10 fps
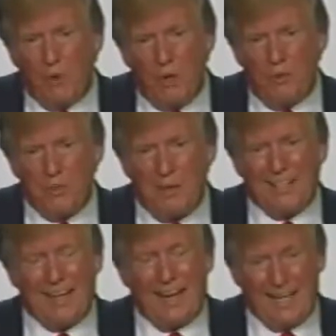great
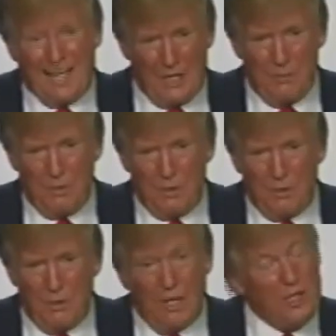respect, and I like him, too.
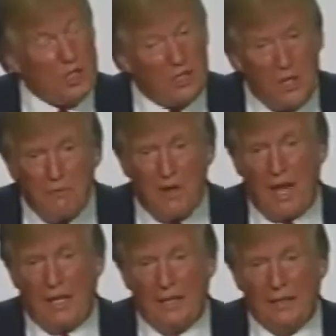And he's a tough
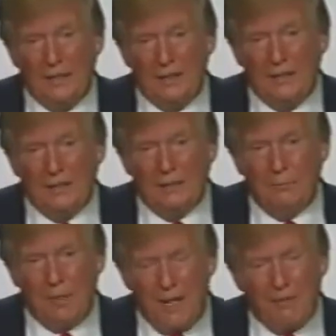guy.
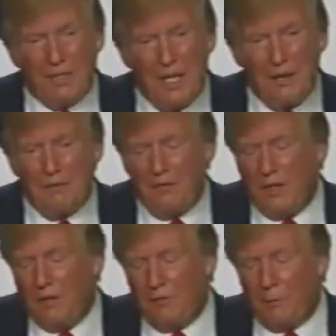But I have a lot of
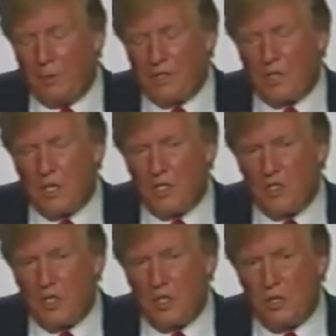feeling for President
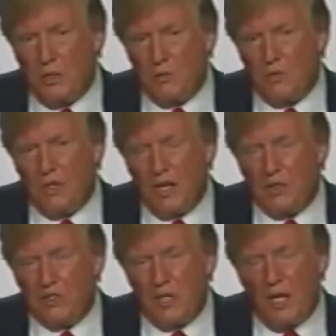Xi. He's very
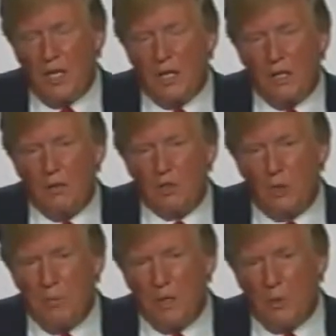outstanding in
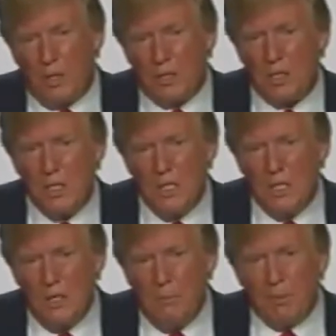so many ways.
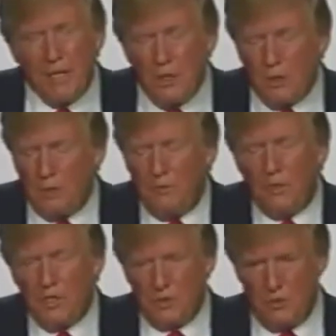But I told him
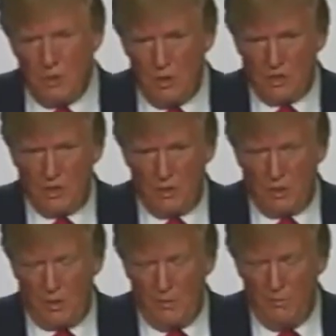very strongly, I said,
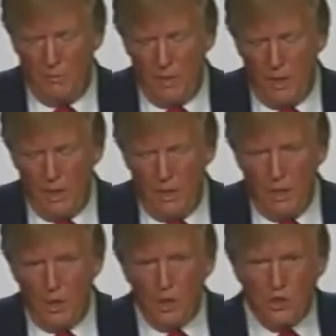look,
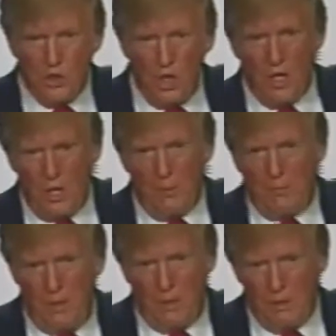you're starting up
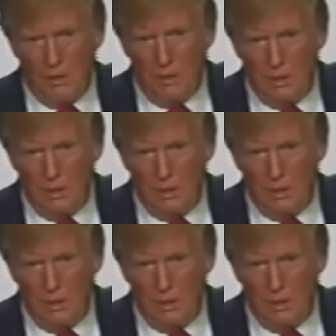here,